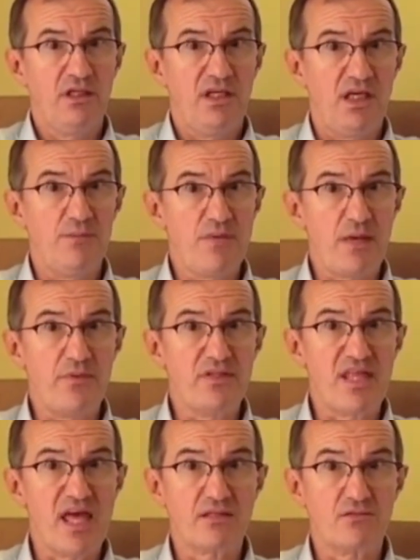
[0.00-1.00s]
And maybe
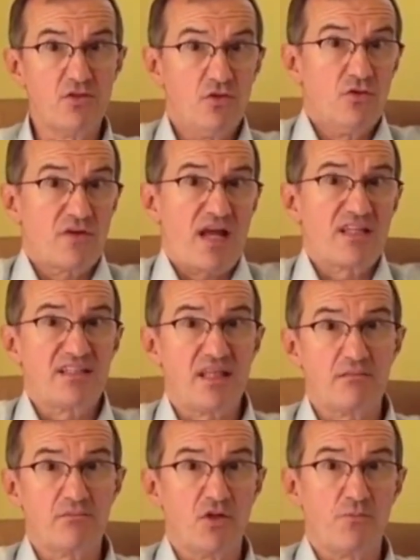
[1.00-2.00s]
that, you know, rather
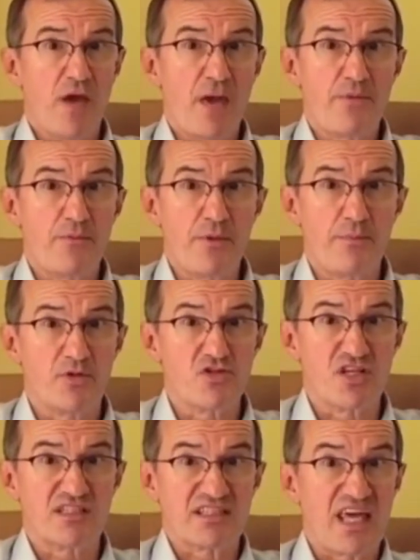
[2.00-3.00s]
than, you know, happy people
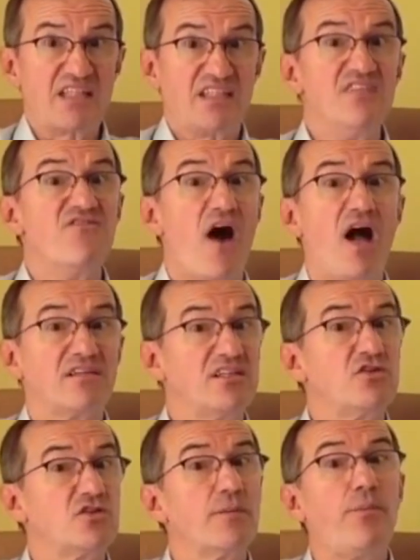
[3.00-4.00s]
just get involved
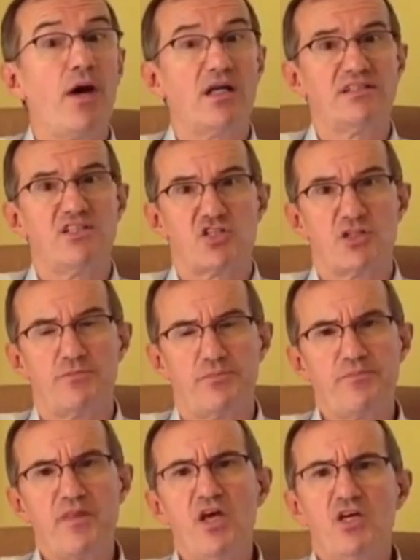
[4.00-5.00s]
into the partnership.
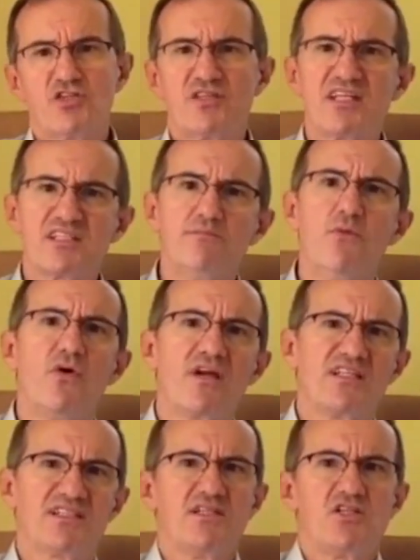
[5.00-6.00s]
So there is more
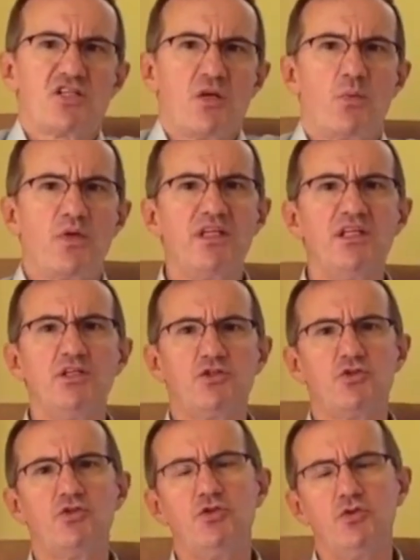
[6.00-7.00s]
research that we need
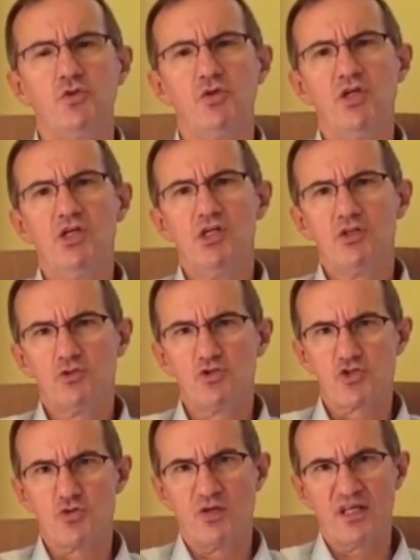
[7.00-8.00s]
to do to
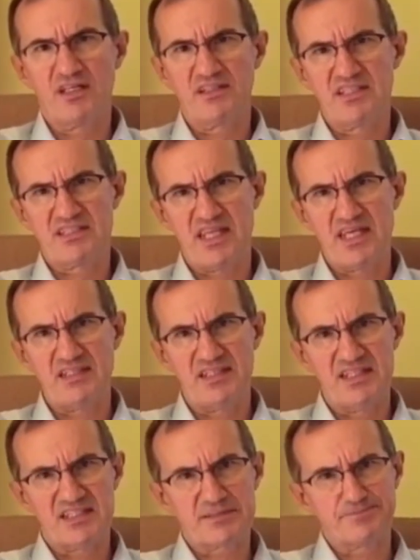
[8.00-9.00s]
truly understand
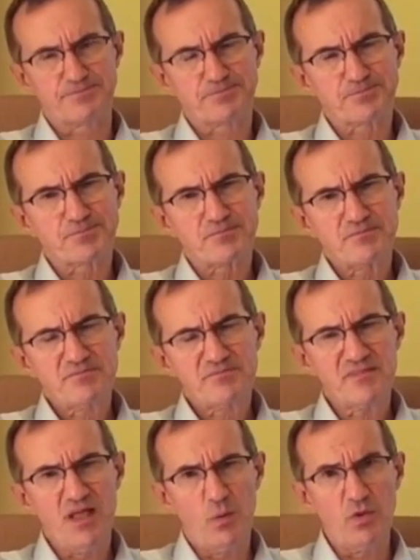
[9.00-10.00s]
this.
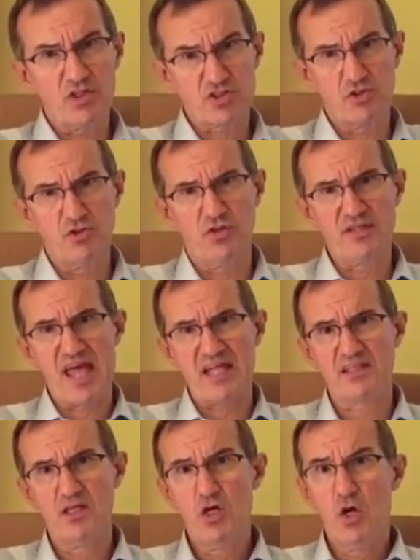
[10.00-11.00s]
We also know
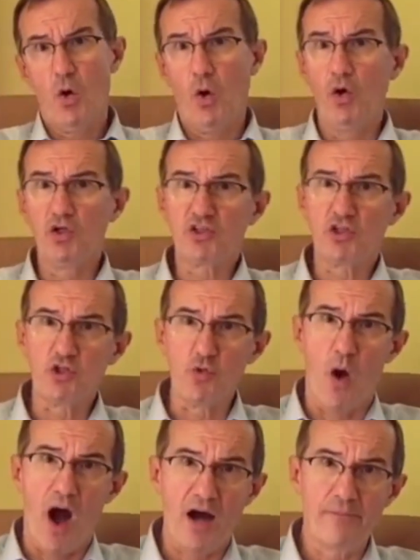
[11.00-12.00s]
that older
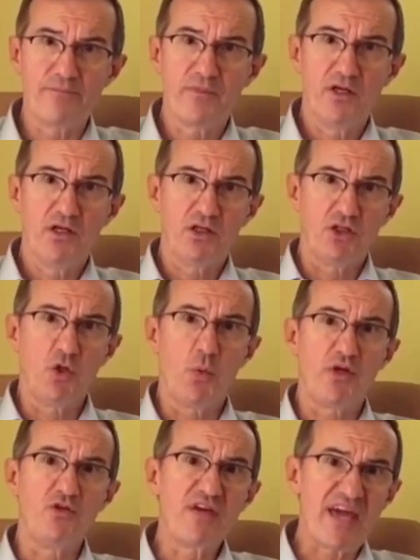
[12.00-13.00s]
you are, you know,
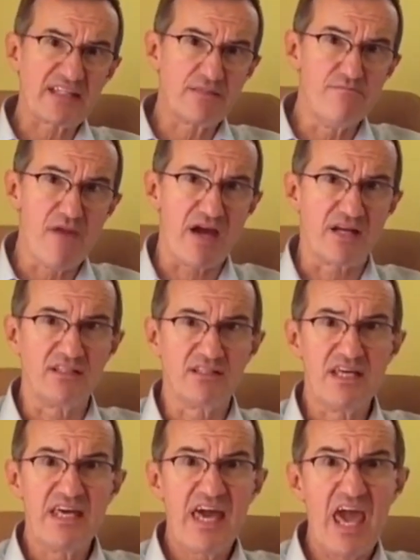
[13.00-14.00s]
when you get married,
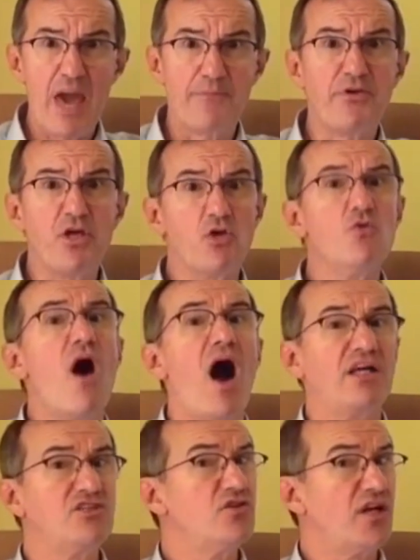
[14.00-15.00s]
happier you
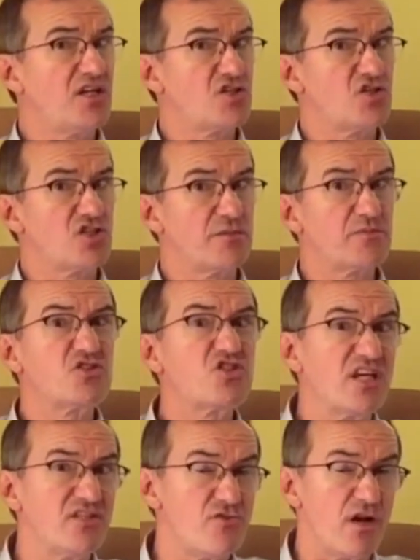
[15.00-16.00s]
are in relationships,
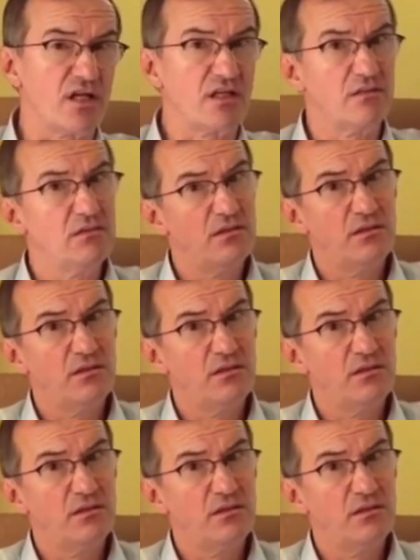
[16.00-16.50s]
generally.